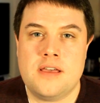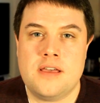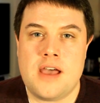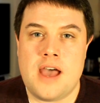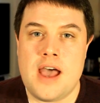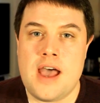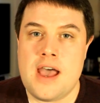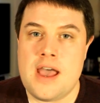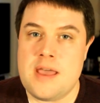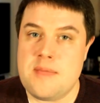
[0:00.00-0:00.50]

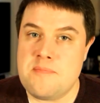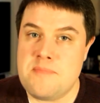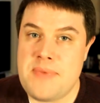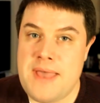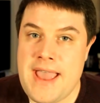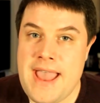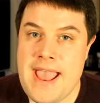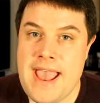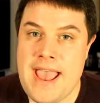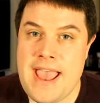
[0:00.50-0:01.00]
I'm
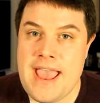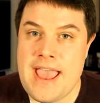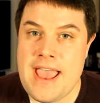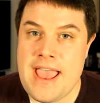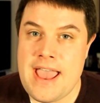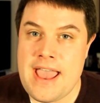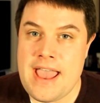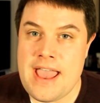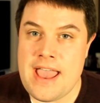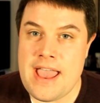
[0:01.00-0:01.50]

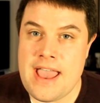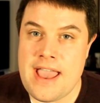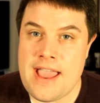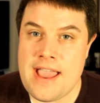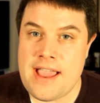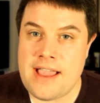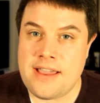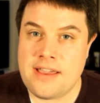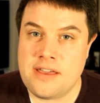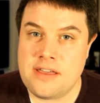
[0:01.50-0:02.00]

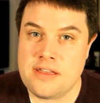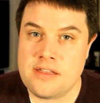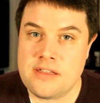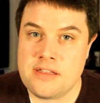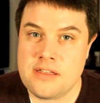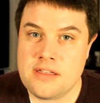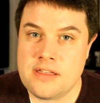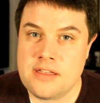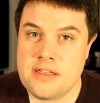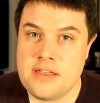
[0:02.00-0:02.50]
back.
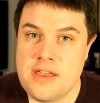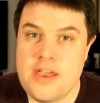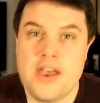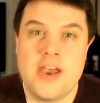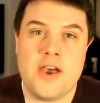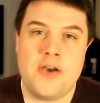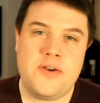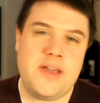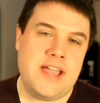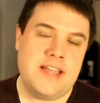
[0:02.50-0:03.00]

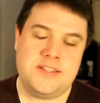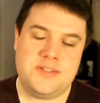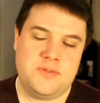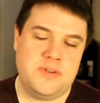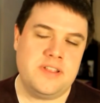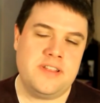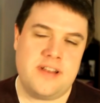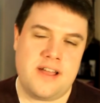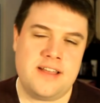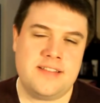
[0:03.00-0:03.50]
Okay, it's
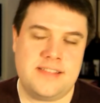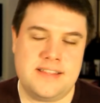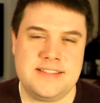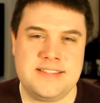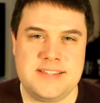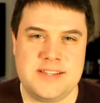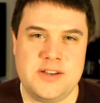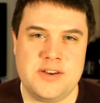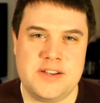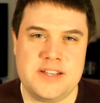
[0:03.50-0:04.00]
really not that
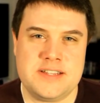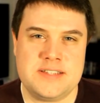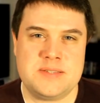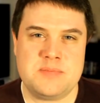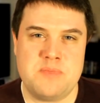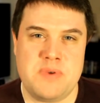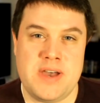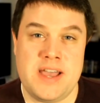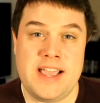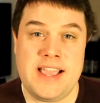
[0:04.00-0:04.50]
serious,
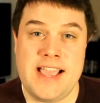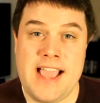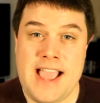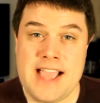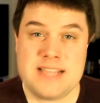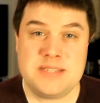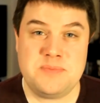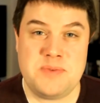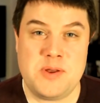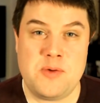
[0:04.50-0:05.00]
but it
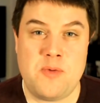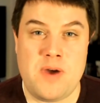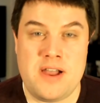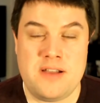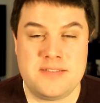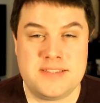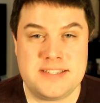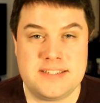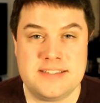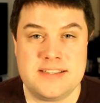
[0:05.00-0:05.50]
has been a
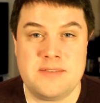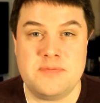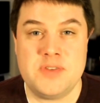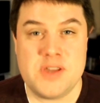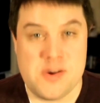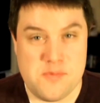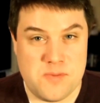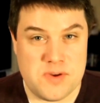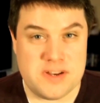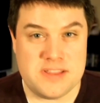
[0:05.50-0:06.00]
while since I've
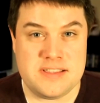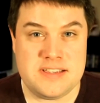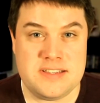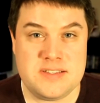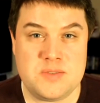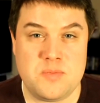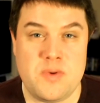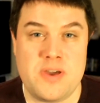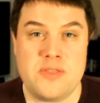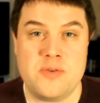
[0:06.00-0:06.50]
done one of
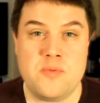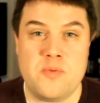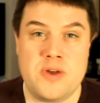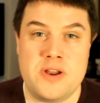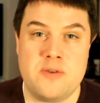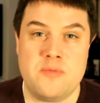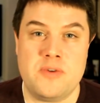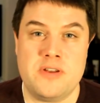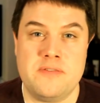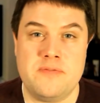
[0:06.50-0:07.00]
these Weather
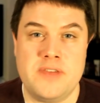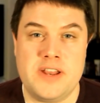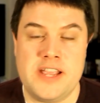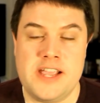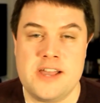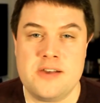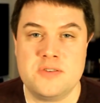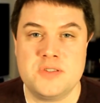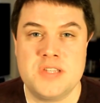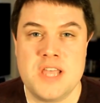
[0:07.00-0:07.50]
101
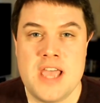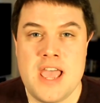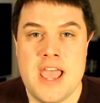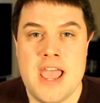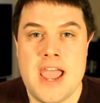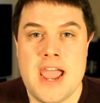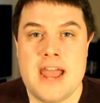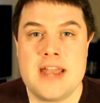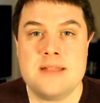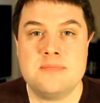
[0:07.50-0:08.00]
videos,
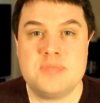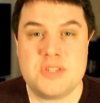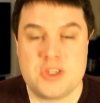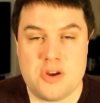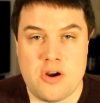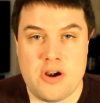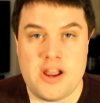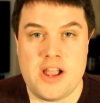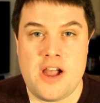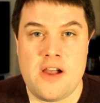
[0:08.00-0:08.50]
and I'm
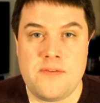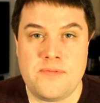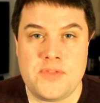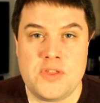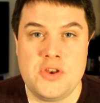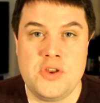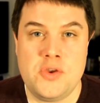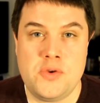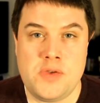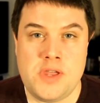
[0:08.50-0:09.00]
starting off
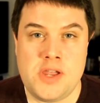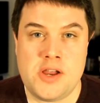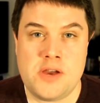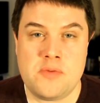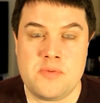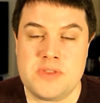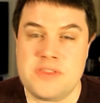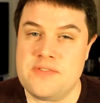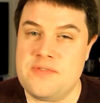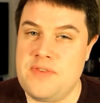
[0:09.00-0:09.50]
the new year
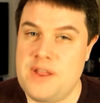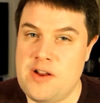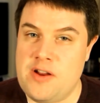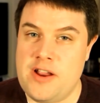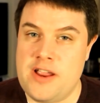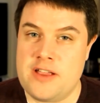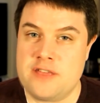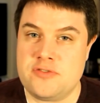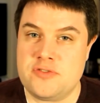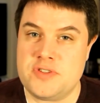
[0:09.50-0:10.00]
with a
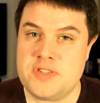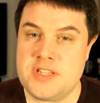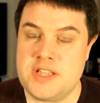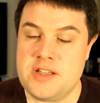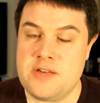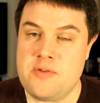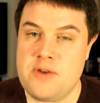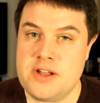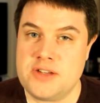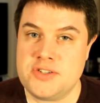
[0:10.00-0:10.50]
very interesting
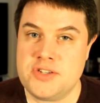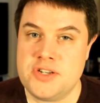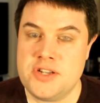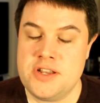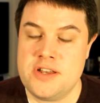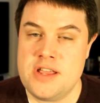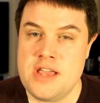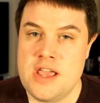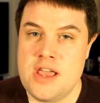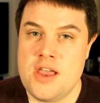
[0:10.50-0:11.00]

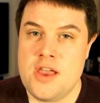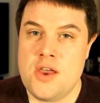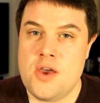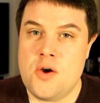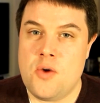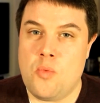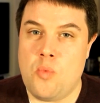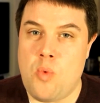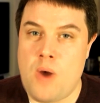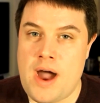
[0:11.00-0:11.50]
question.
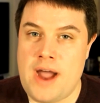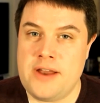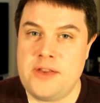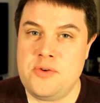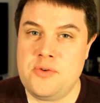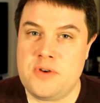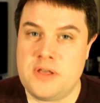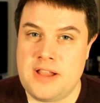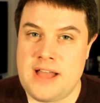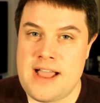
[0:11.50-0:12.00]
Why
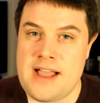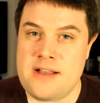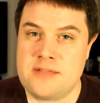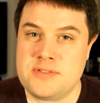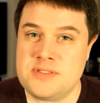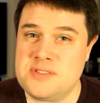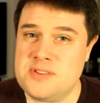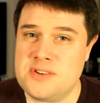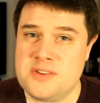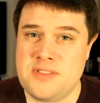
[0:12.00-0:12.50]
do
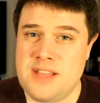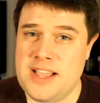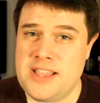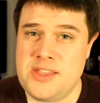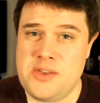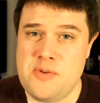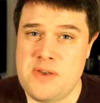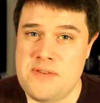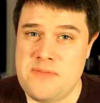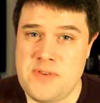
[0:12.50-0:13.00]
clouds look like
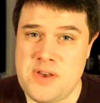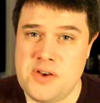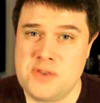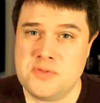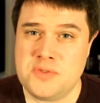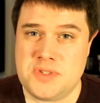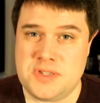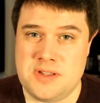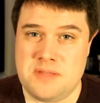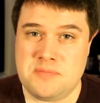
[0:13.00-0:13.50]

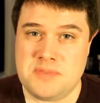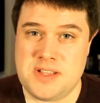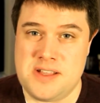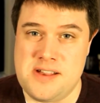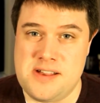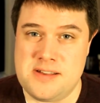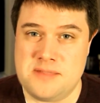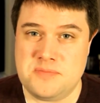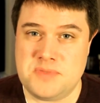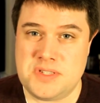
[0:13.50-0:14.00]
UFOs
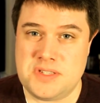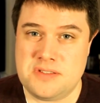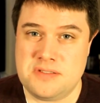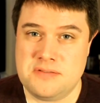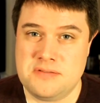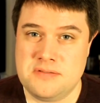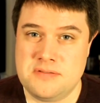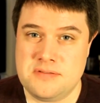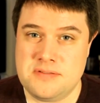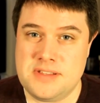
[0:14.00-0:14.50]
sometimes?
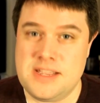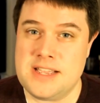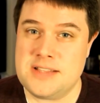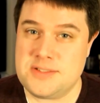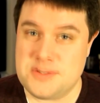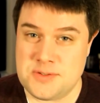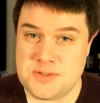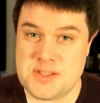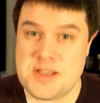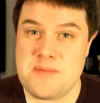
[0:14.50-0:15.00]
The
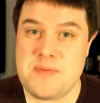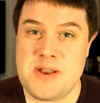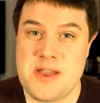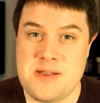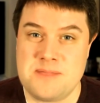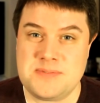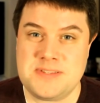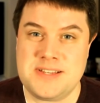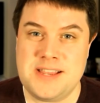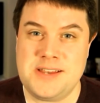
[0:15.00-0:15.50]
answer is coming
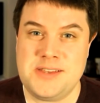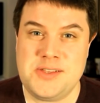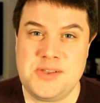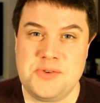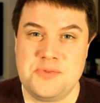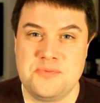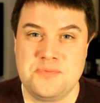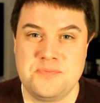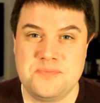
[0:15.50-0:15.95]
up. Stay tuned.